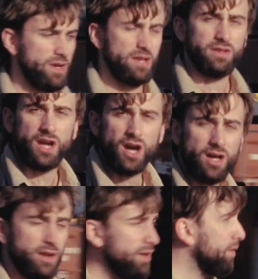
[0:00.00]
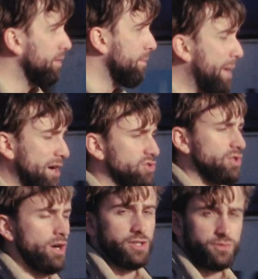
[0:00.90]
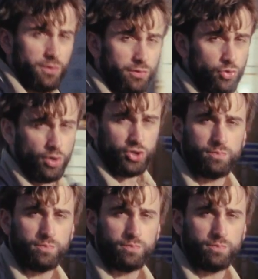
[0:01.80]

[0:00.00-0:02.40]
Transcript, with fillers: rail yard, boxcars full of crushed